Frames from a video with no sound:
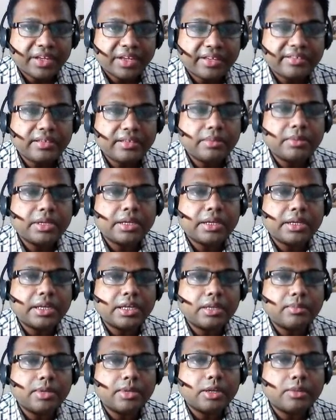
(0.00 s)
estimated
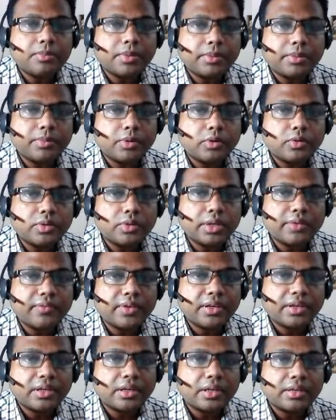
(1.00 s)
80 million people to the
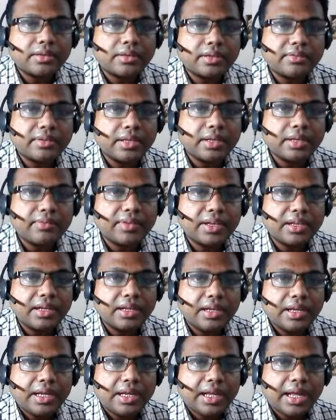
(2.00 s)
affected at the sea level.
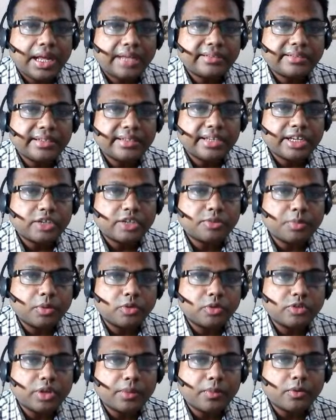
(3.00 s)
Asset
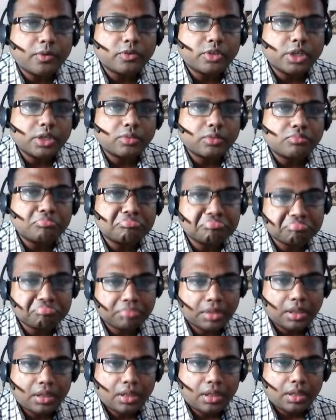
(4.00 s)
exposure project,
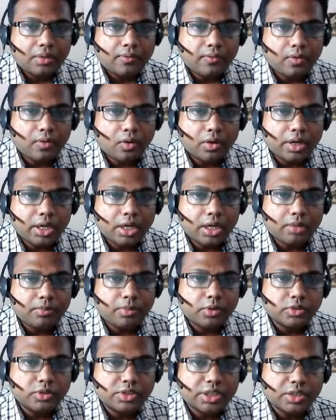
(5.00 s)
Floridian
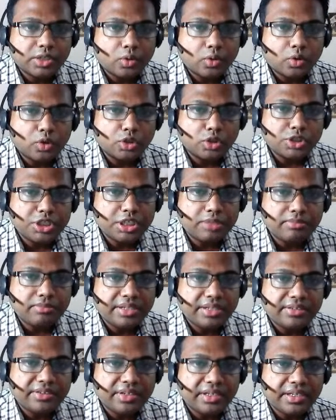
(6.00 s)
project, Ho Chi
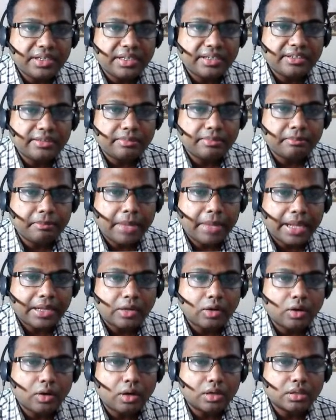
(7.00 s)
Minh cities,
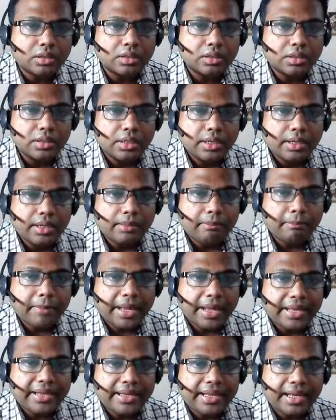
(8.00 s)
Bangkok,
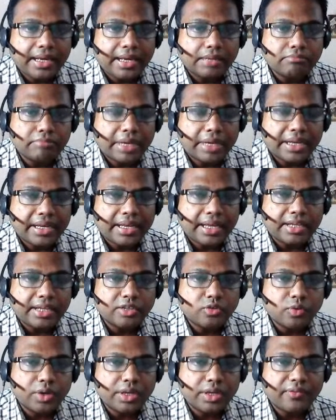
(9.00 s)
Manila. Manila
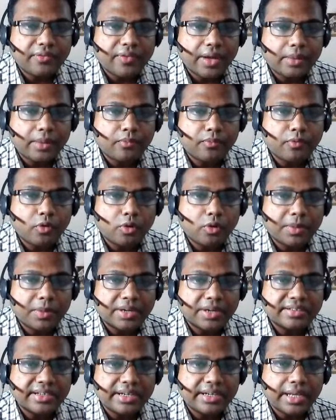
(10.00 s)
has
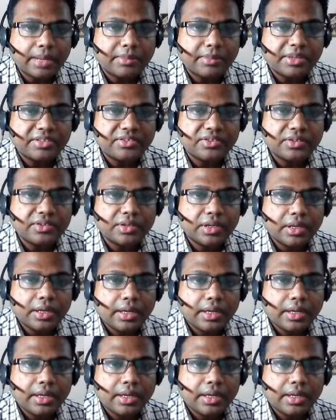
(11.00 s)
4% damage.